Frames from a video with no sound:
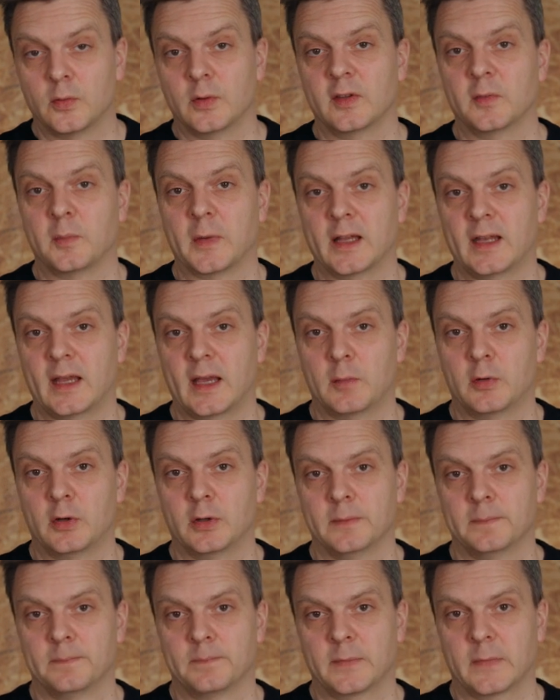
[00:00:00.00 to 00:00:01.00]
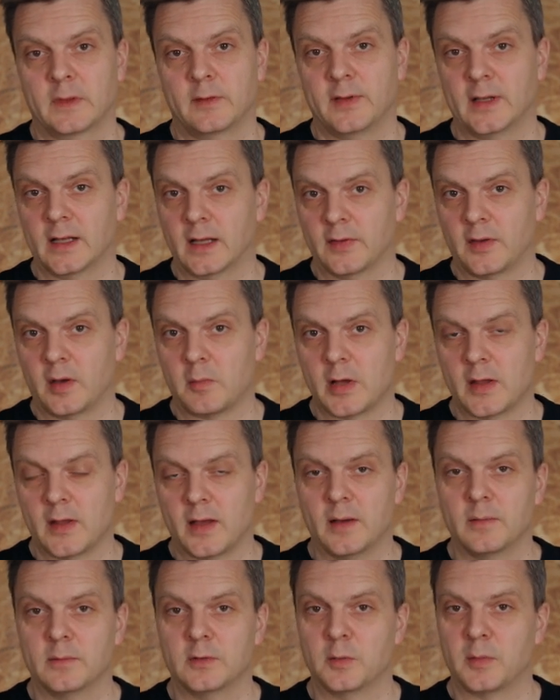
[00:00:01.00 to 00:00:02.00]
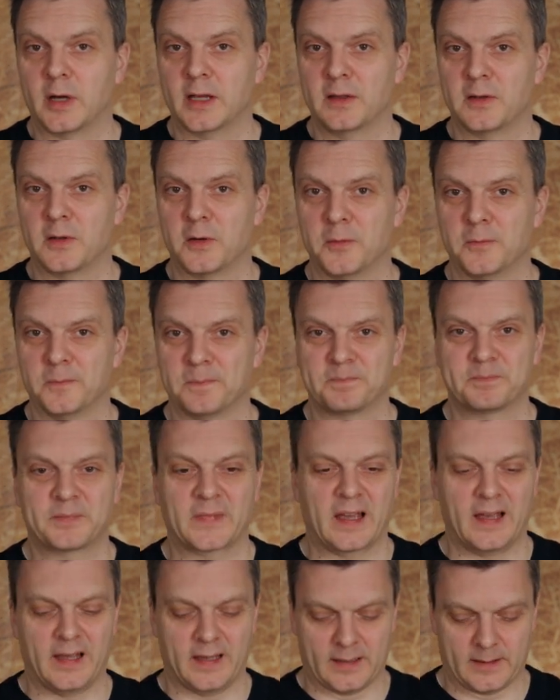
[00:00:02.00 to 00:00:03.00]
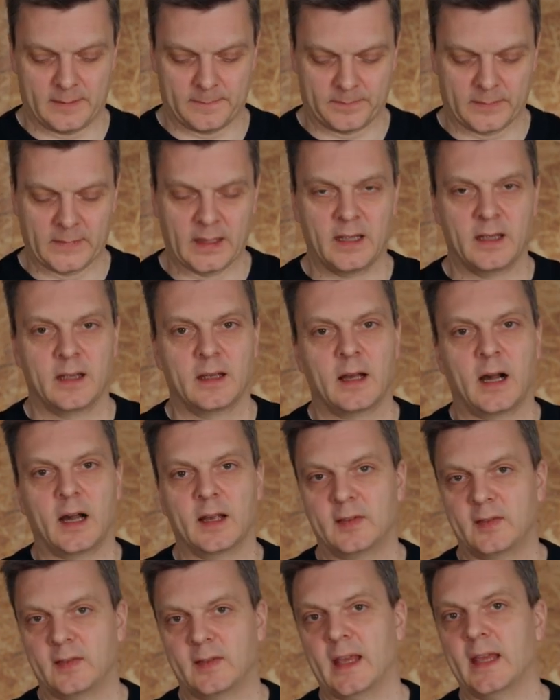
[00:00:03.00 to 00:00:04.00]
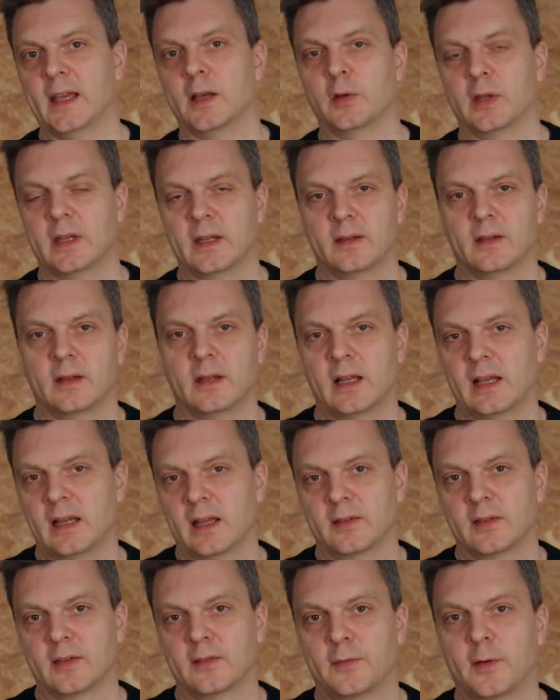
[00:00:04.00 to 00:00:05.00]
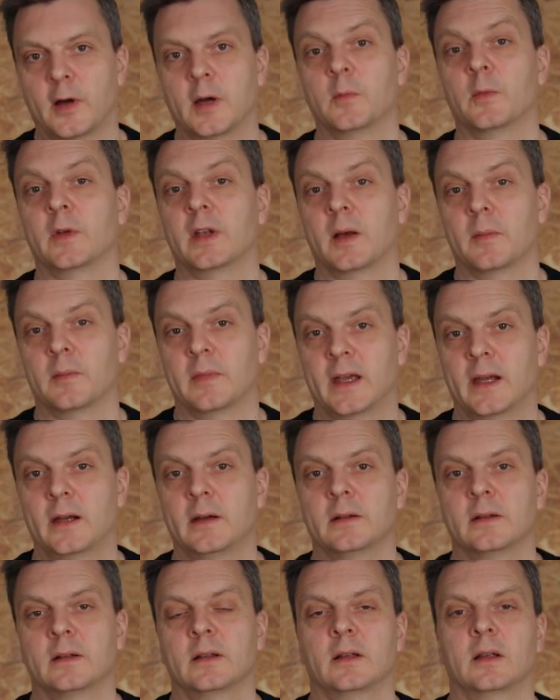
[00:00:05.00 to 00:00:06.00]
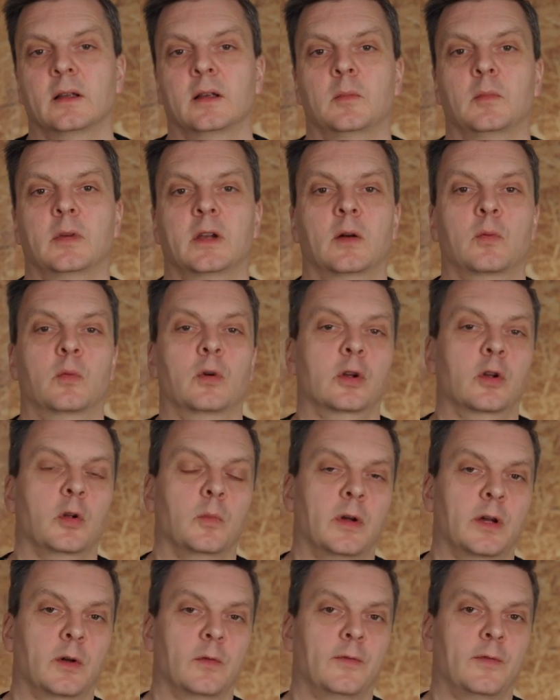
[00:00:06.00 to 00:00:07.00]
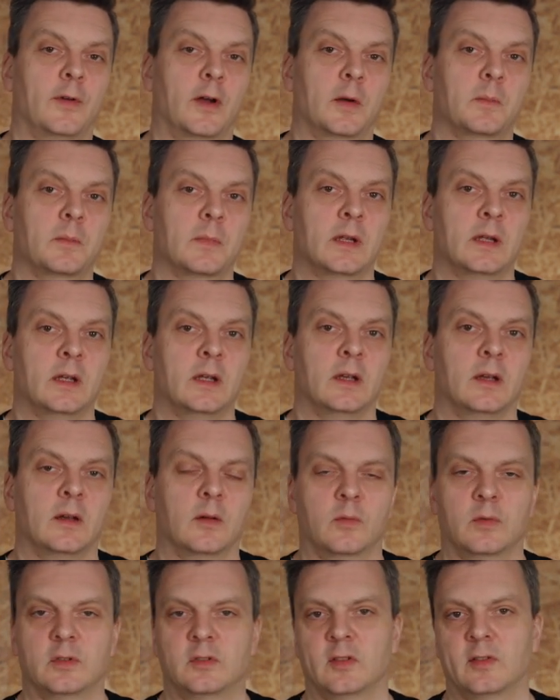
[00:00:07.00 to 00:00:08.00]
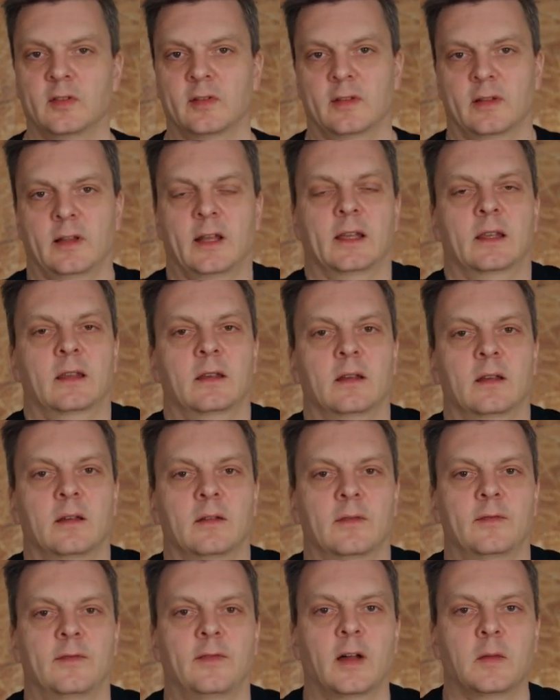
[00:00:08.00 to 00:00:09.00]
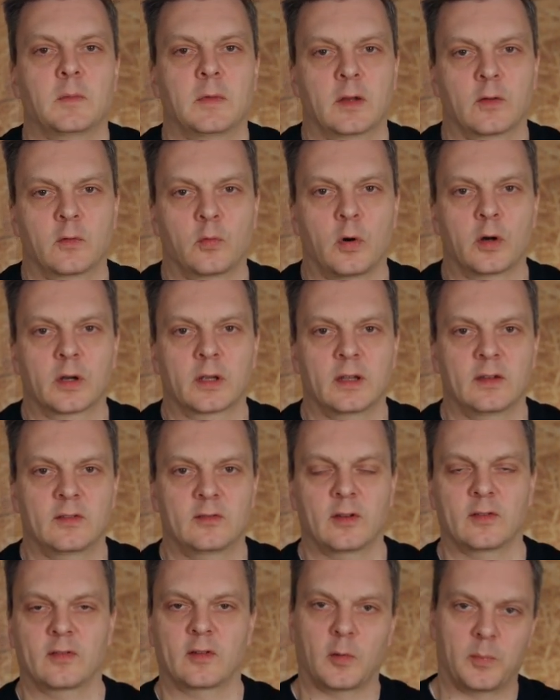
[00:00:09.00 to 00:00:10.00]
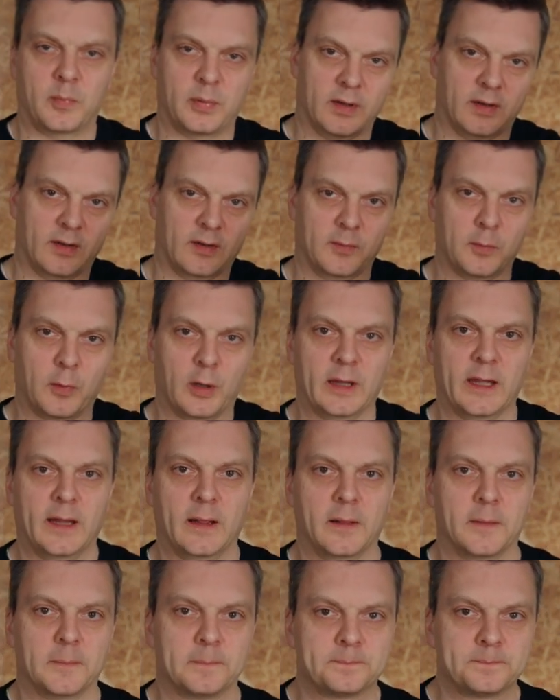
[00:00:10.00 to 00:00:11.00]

who is my neighbor, Finca Tamana, you might know, I stay on Elias's farm when I'm there, but I work on my own farm, which is like a 5-minute walk. It's just up a small hill.